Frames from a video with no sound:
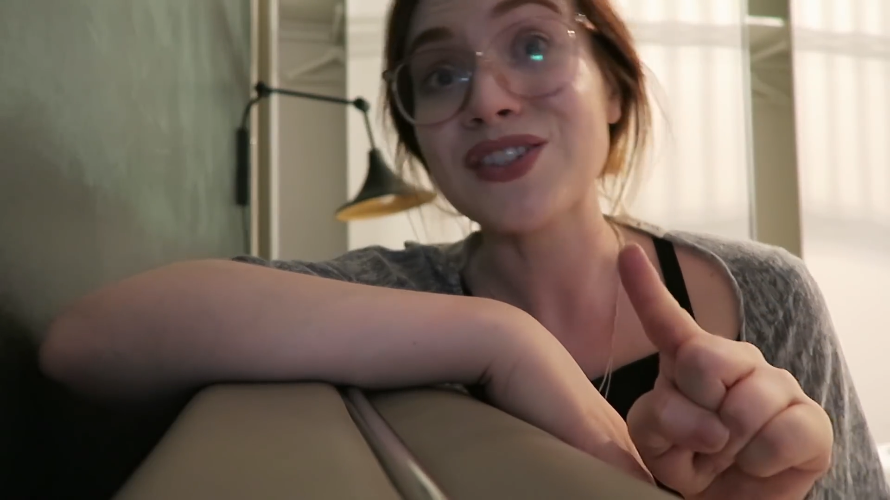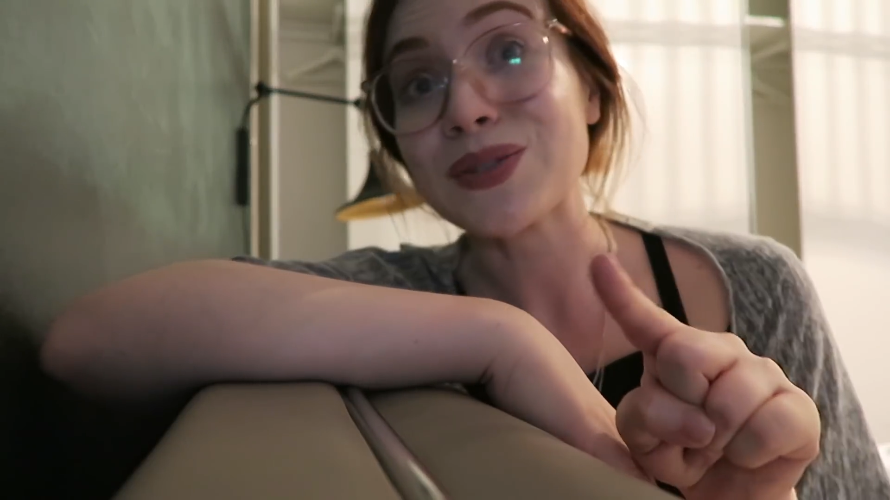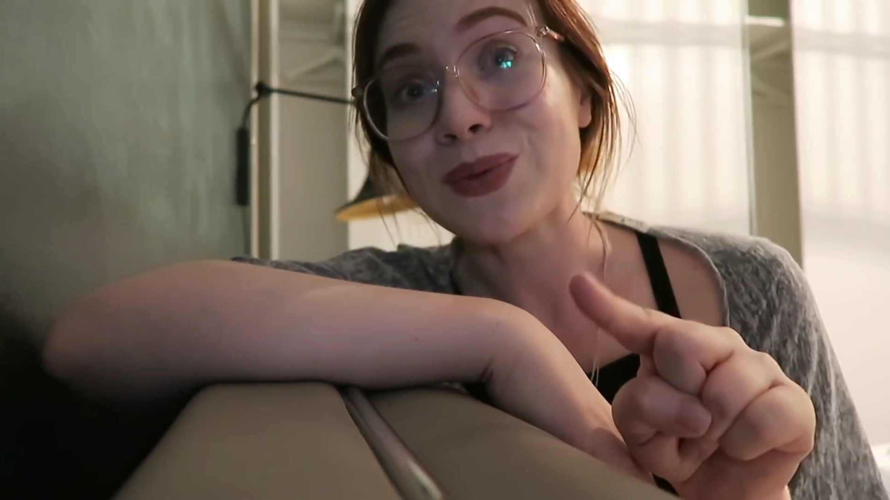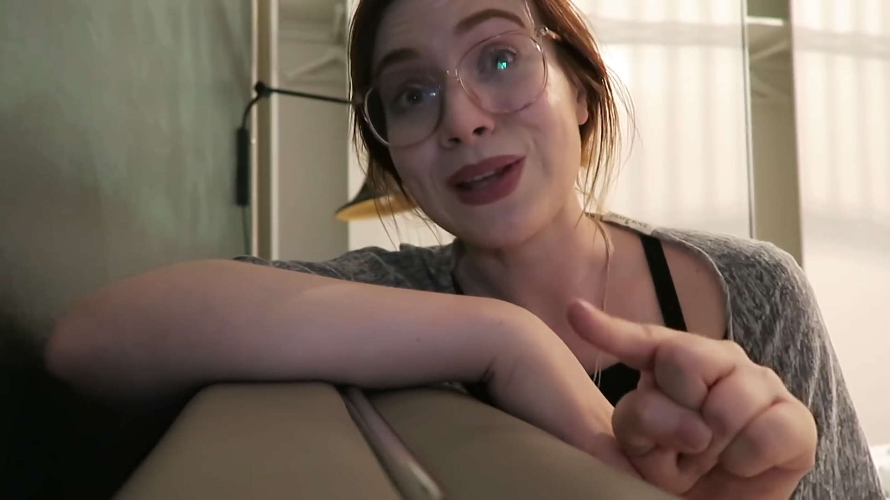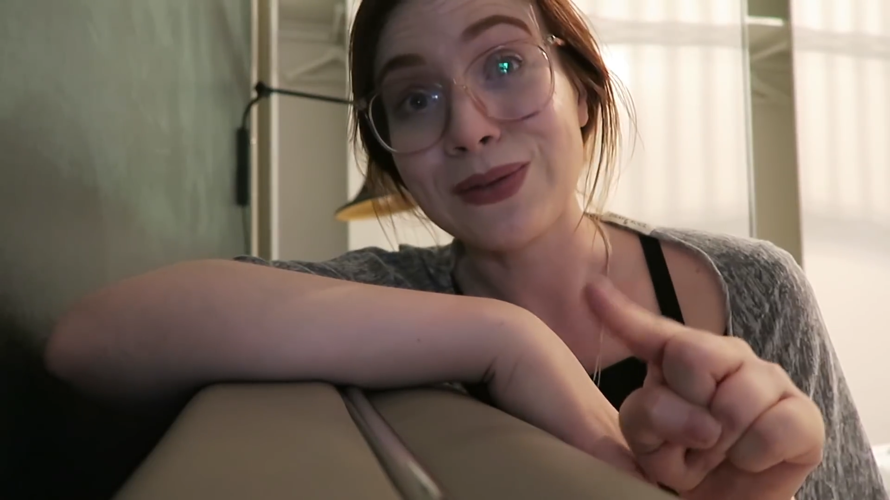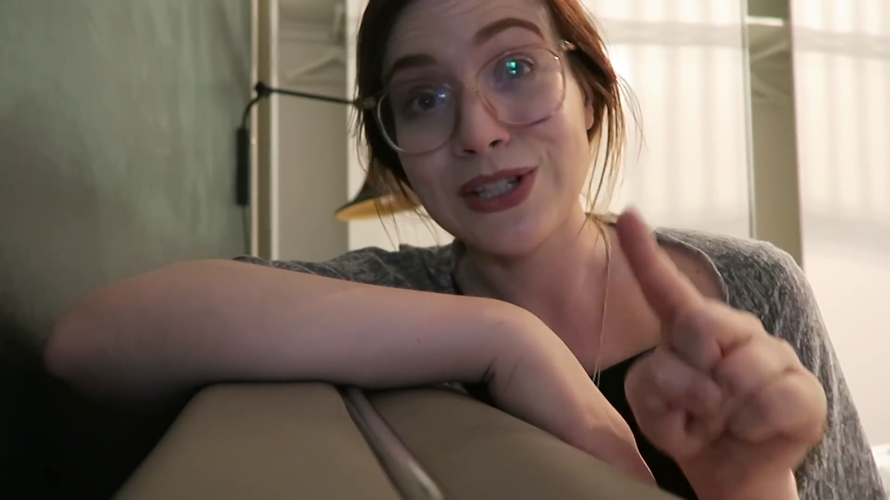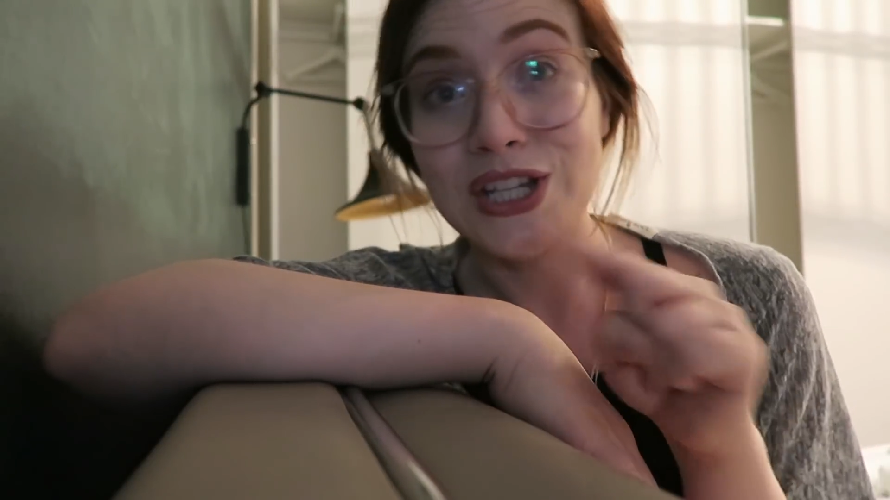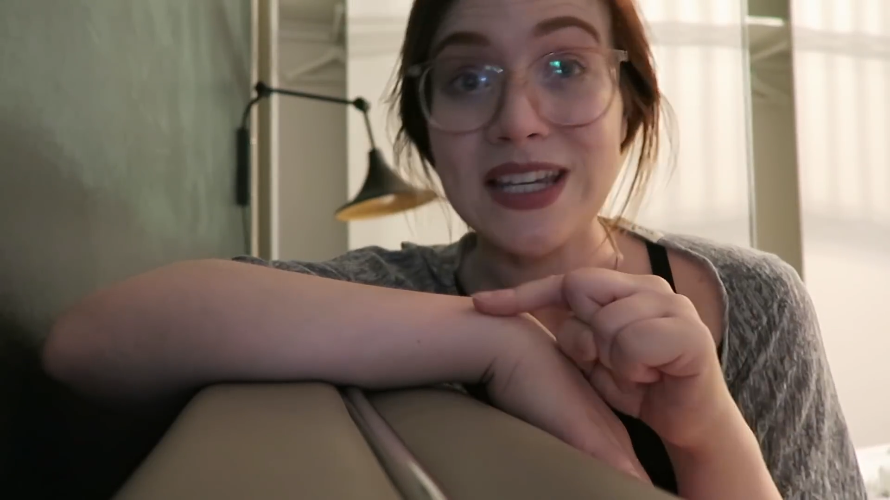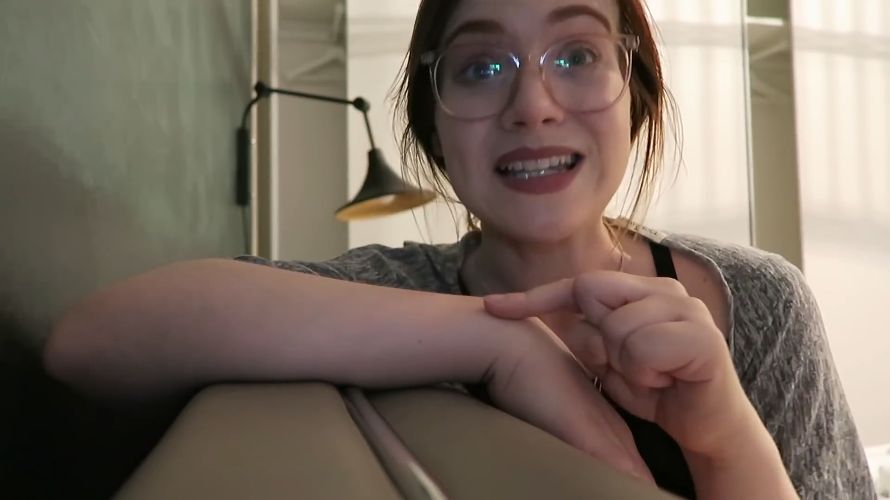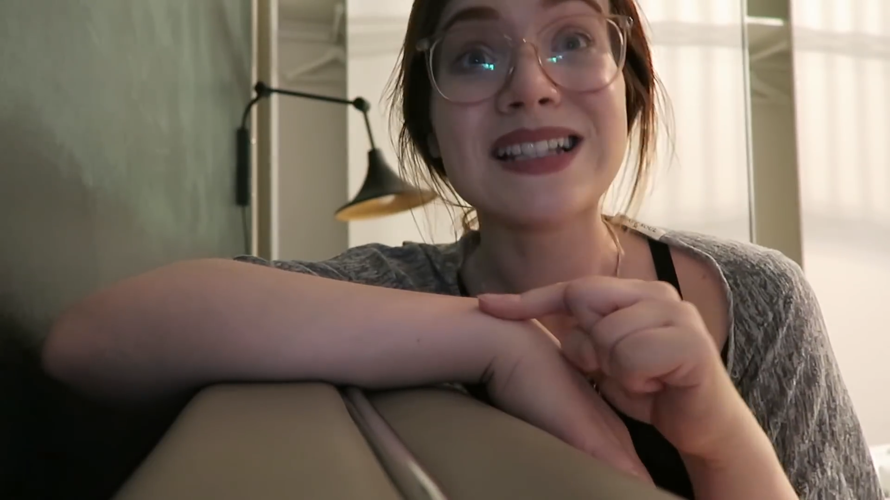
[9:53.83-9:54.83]
just without the
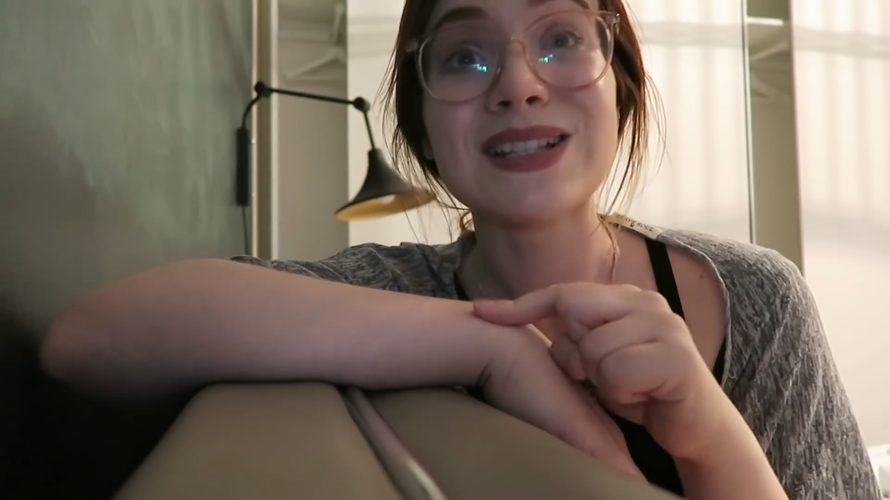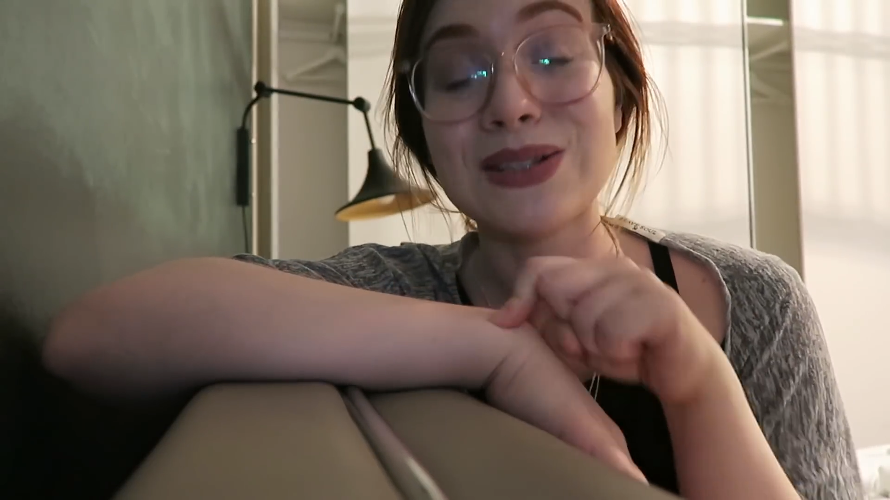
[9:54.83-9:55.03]
cheese.